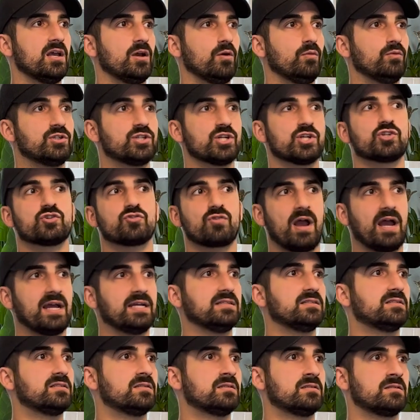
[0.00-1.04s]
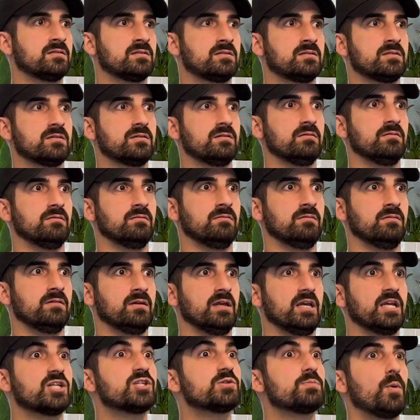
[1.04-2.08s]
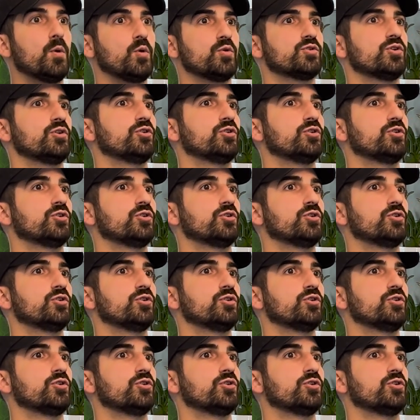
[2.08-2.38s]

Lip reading: We just try to expose